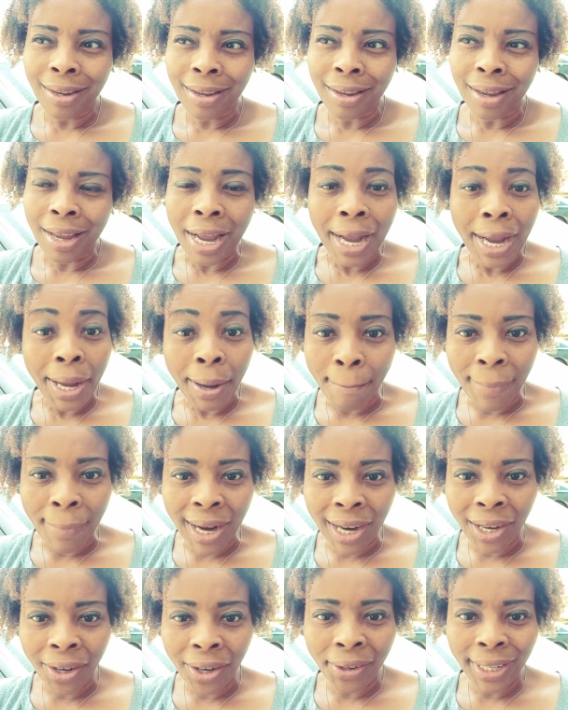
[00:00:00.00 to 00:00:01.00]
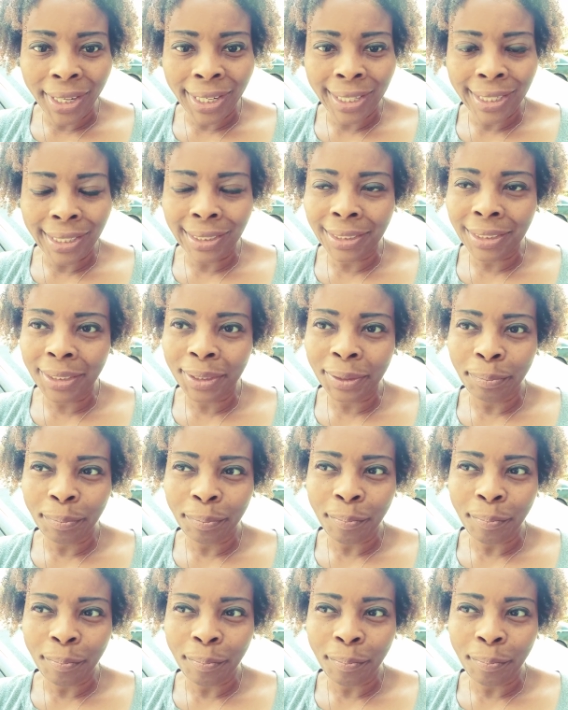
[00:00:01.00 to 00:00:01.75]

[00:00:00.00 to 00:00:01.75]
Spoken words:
I admire it.